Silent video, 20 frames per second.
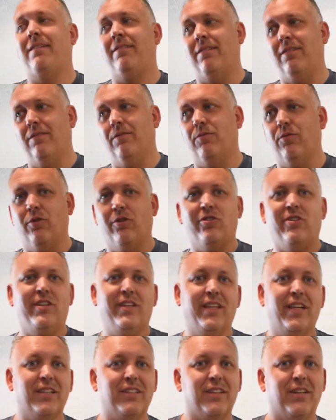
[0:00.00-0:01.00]
Unfortunately,
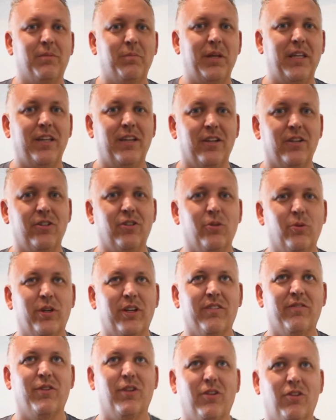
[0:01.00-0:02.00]
that's going to be the
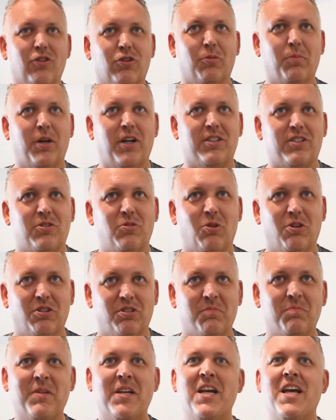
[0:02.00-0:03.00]
undoing of the local box
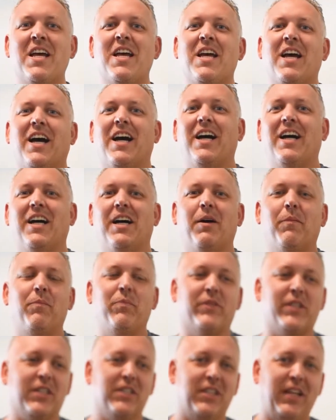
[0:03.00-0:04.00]
stores
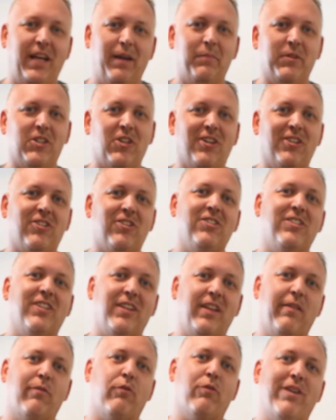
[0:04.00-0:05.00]
because Amazon could
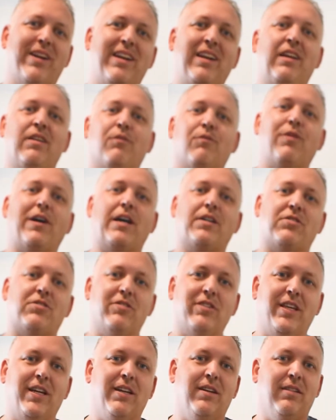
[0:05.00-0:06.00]
deliver it
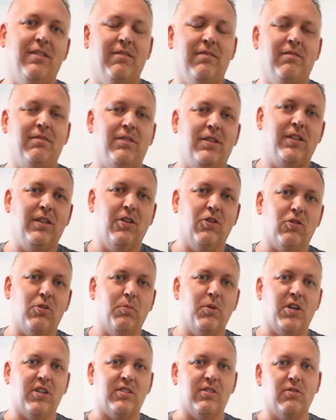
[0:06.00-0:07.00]
faster than the local
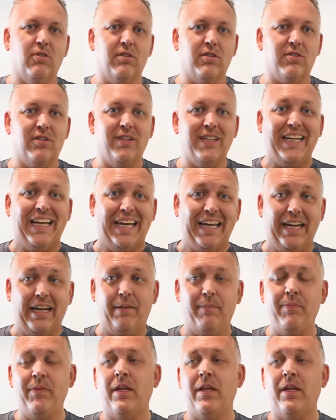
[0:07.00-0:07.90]
box stores could get it.